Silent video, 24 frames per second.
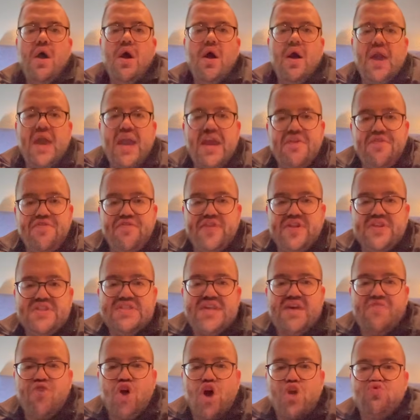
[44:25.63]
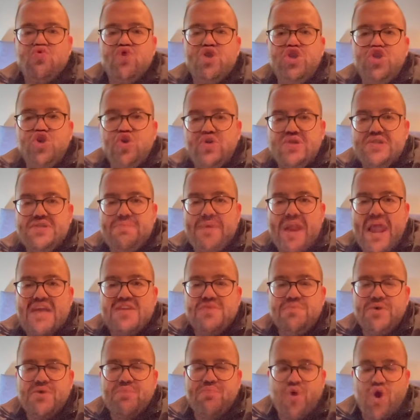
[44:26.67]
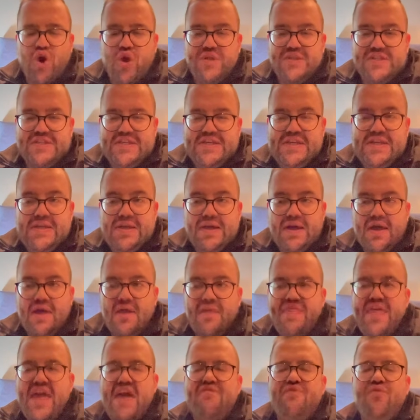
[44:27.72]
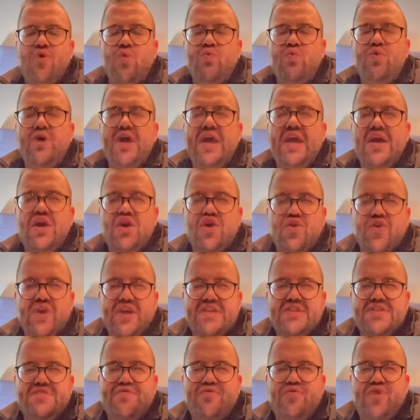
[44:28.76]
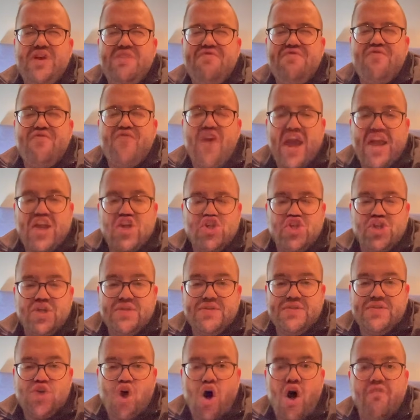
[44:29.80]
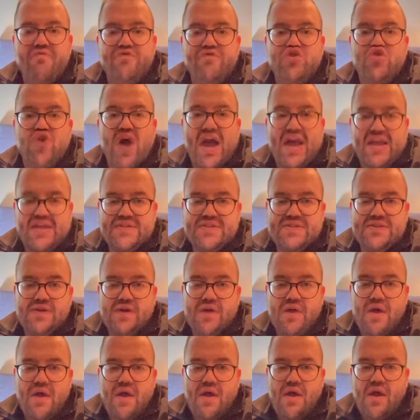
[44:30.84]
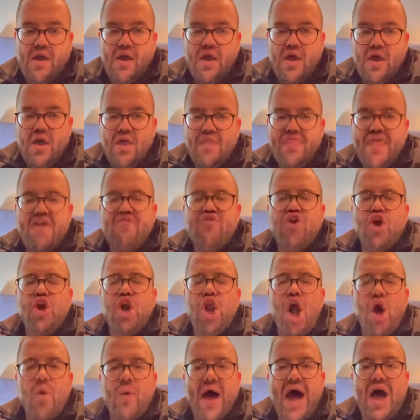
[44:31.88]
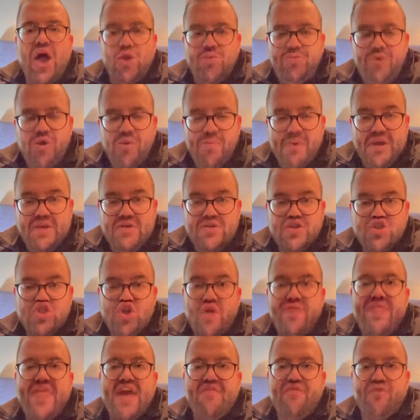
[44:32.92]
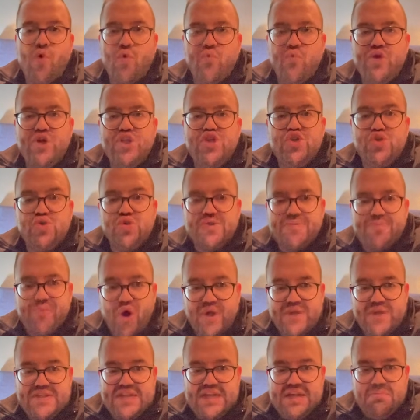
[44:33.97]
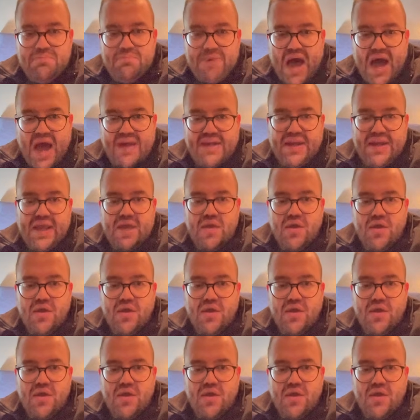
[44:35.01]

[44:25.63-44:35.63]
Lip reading: Infants have got reduced plasma protein, therefore increased free fractions of drugs. They've got lower albumin, so therefore reduced protein binding.